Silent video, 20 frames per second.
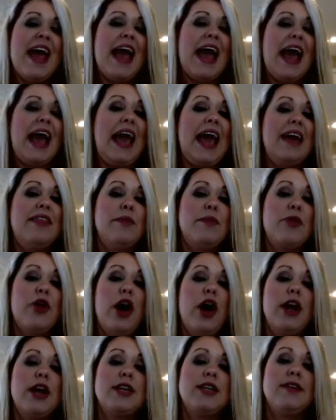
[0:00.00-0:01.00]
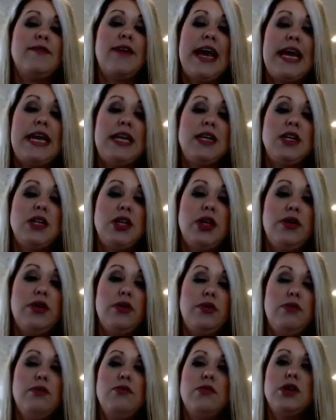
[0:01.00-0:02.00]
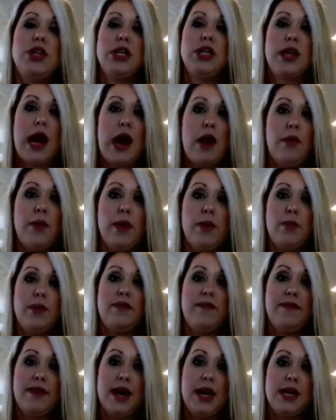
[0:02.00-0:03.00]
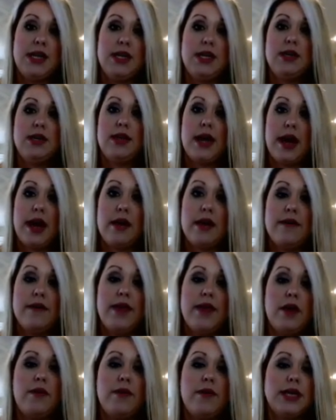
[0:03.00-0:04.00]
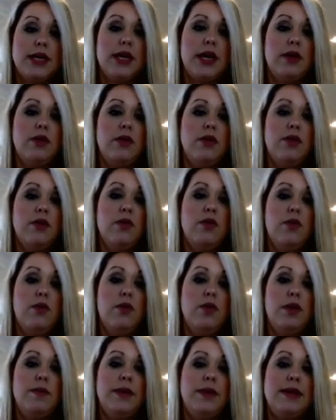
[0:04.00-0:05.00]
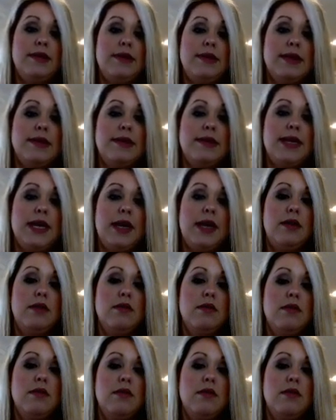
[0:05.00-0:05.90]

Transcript: And the product of 8 and 2, which is how we would find the area of that rectangle, would be 16.